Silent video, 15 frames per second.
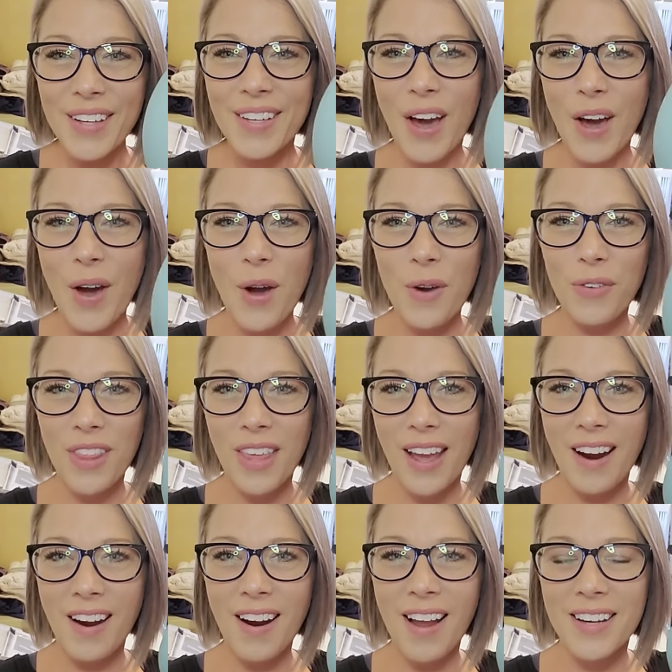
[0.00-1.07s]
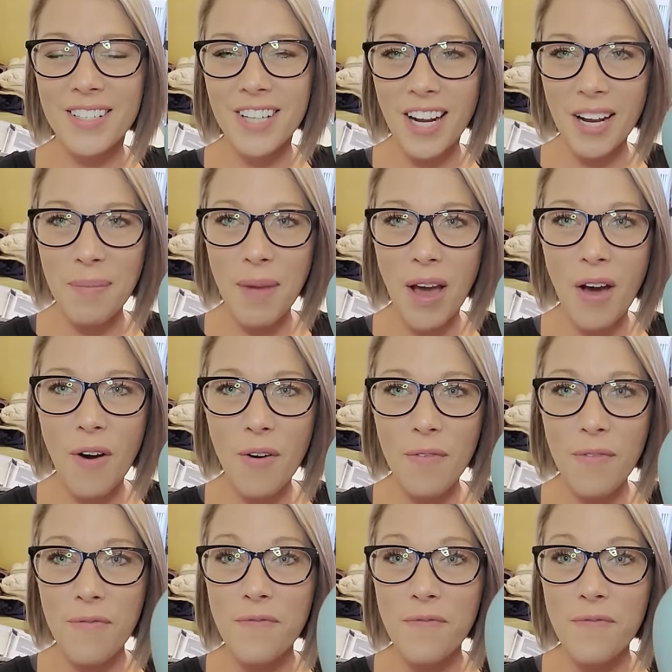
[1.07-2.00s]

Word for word: go over there and check him out,